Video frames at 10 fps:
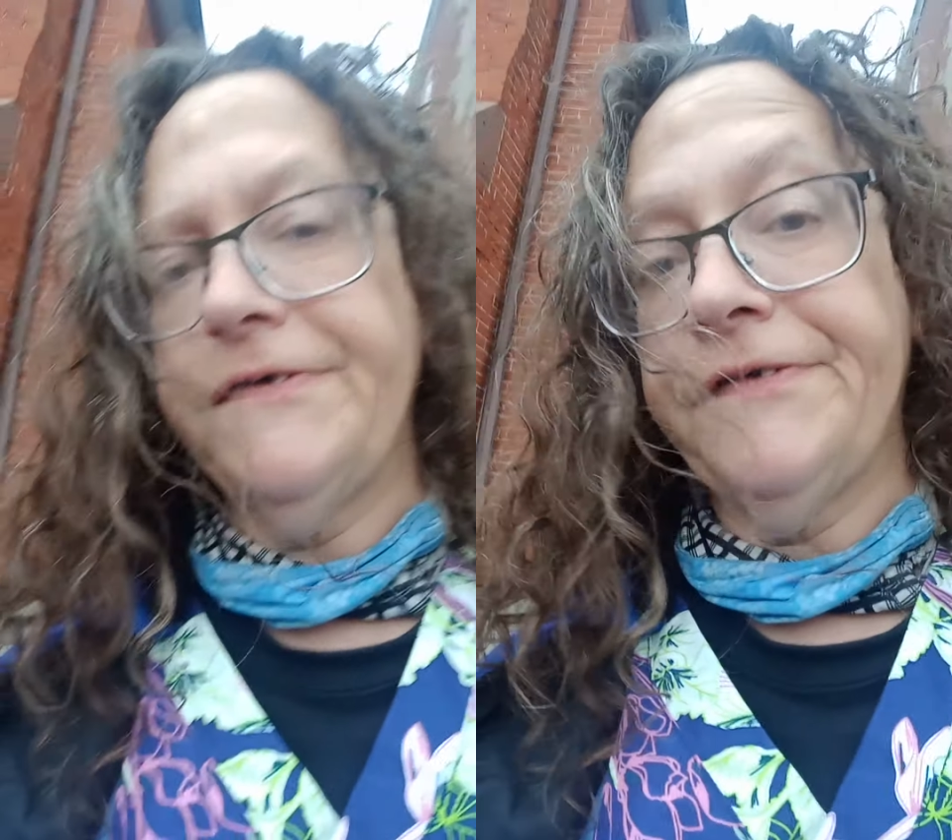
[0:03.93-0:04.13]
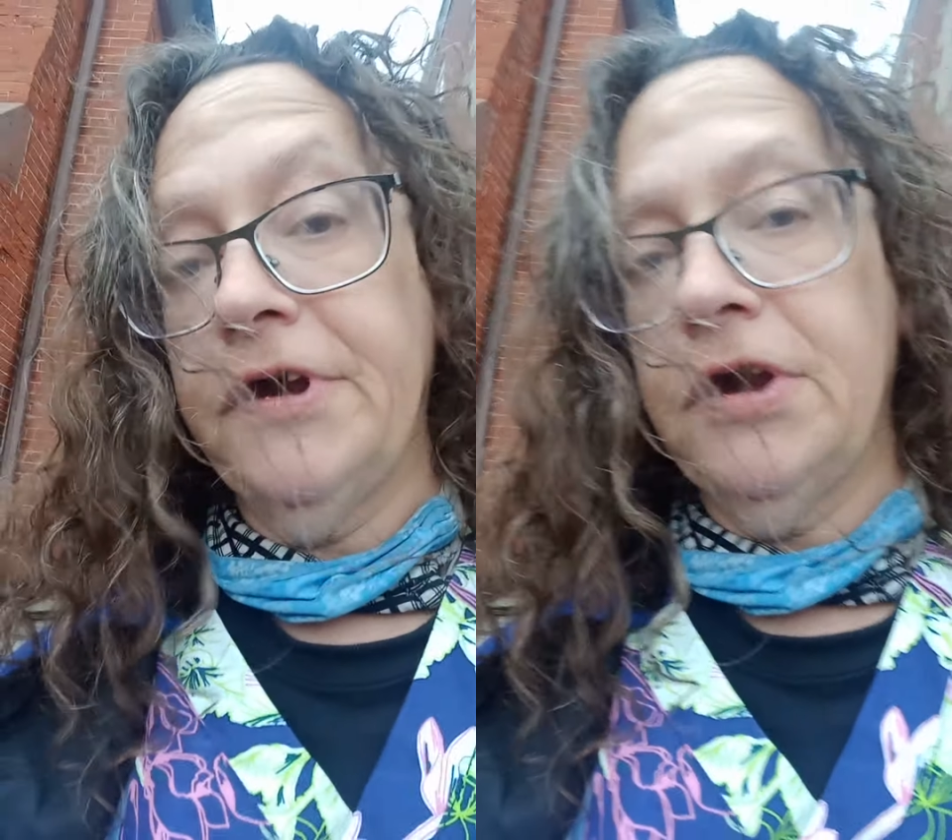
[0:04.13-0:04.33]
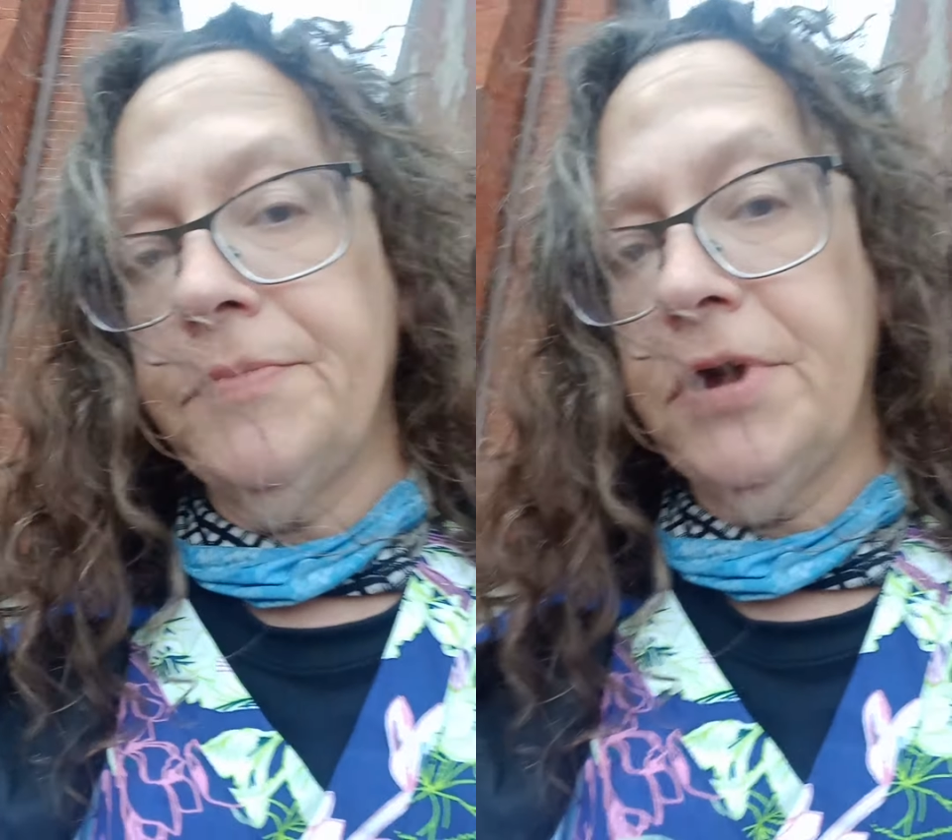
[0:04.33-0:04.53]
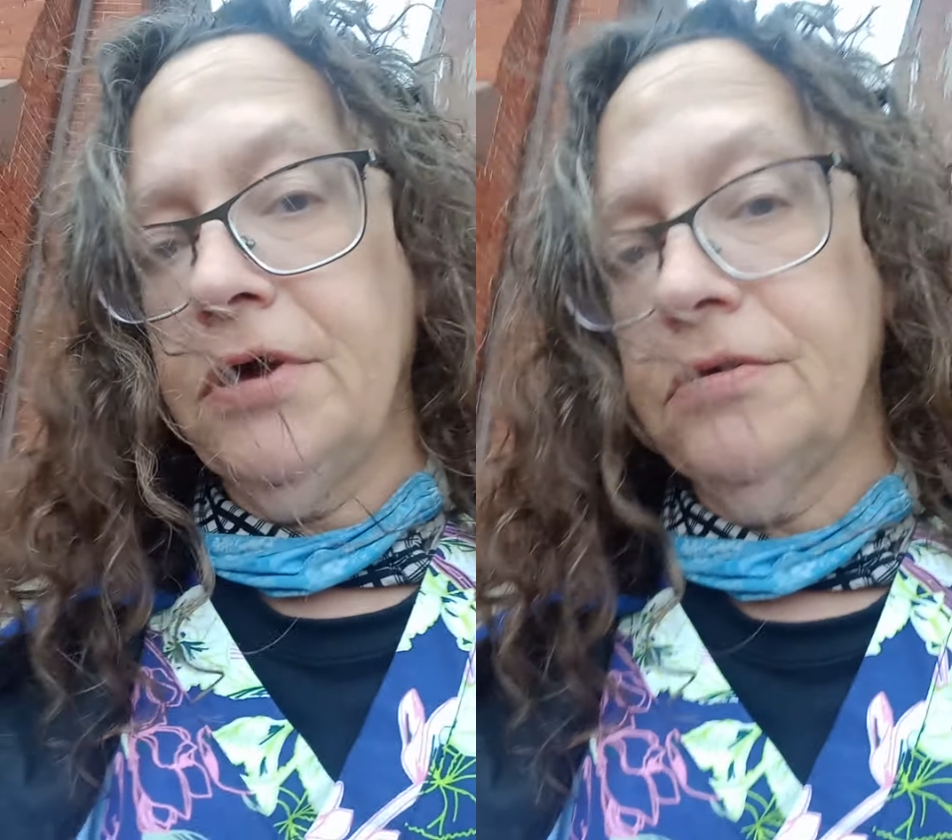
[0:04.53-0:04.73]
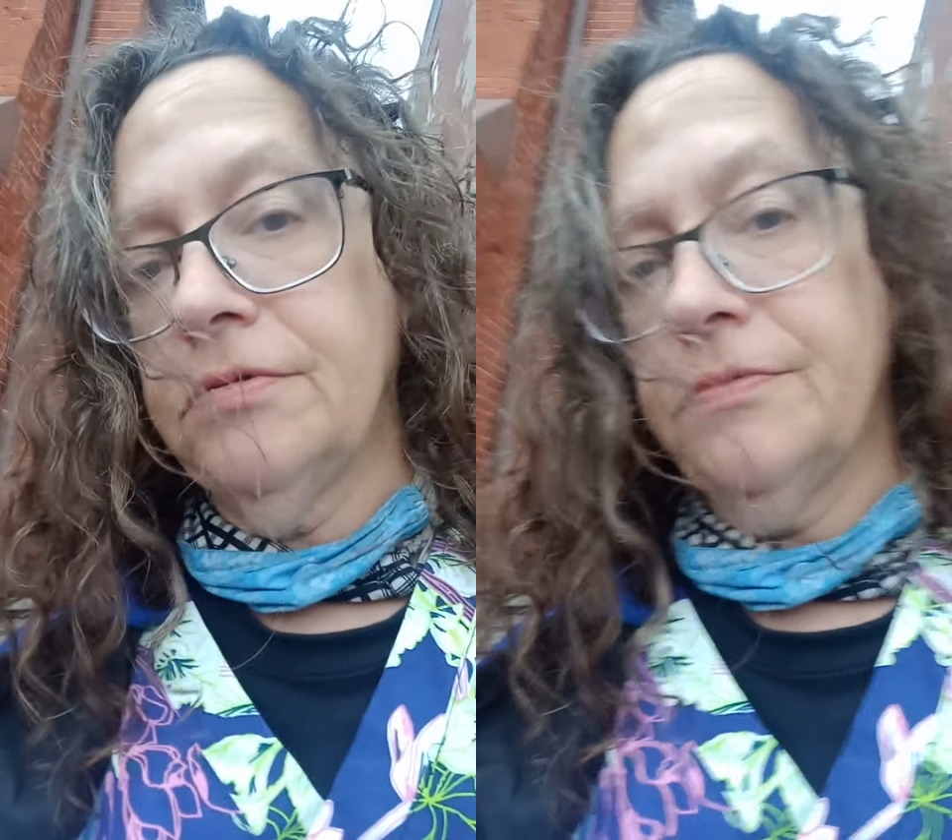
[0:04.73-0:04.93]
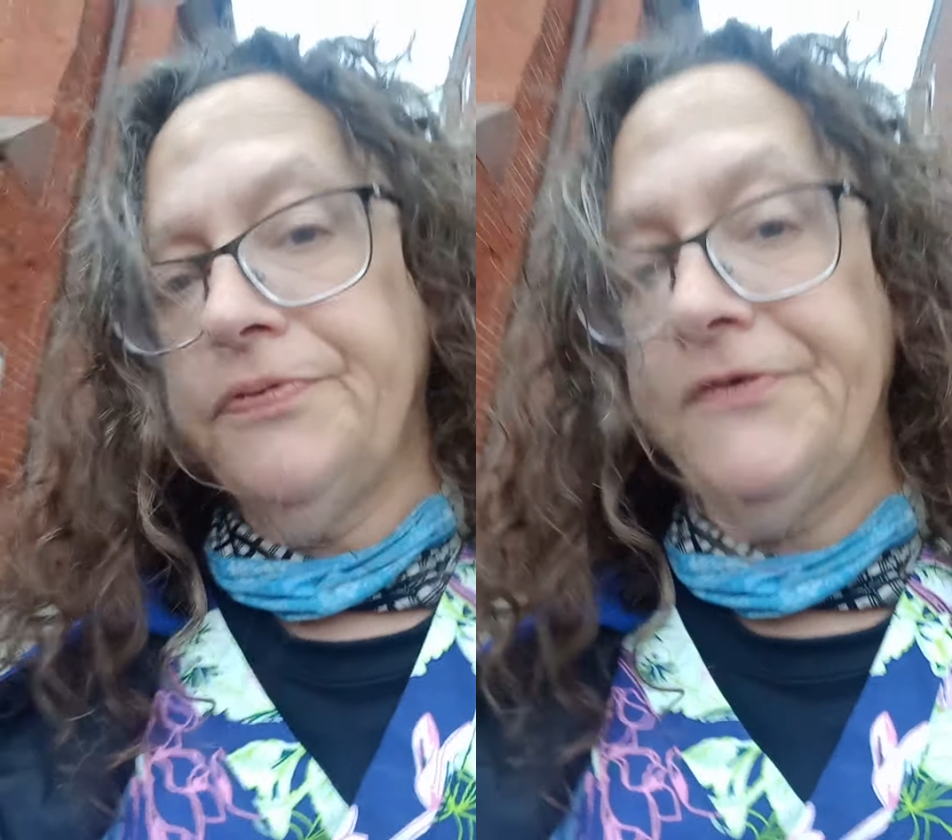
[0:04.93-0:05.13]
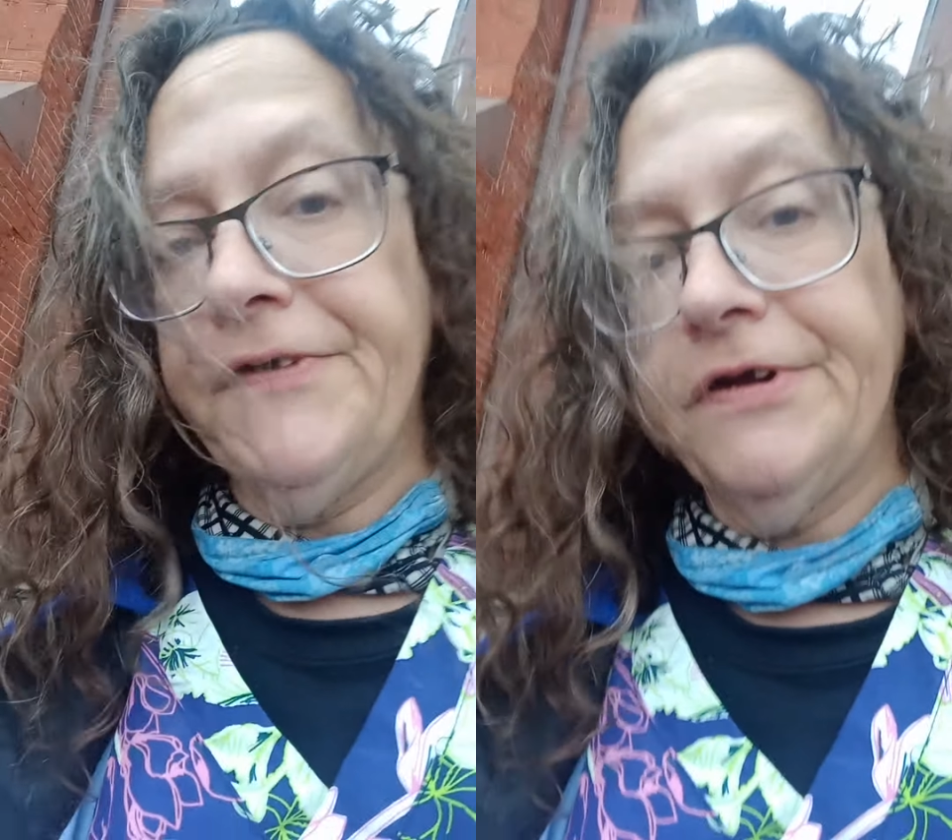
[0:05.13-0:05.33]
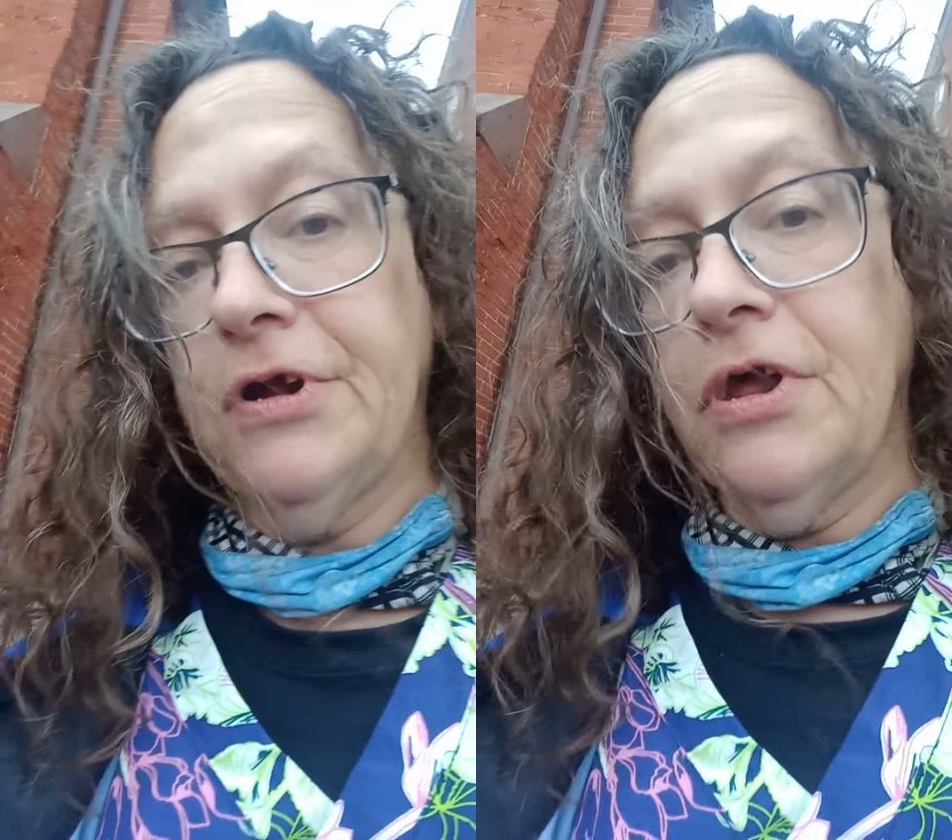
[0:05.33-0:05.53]
say about
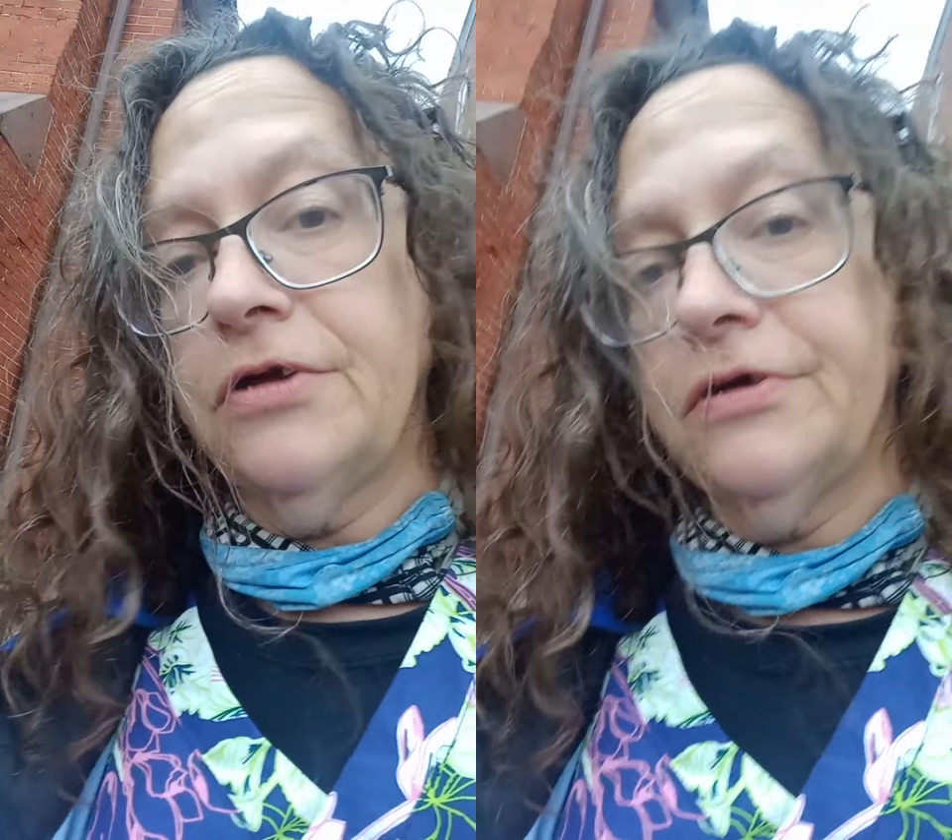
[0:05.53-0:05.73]
pretend a lot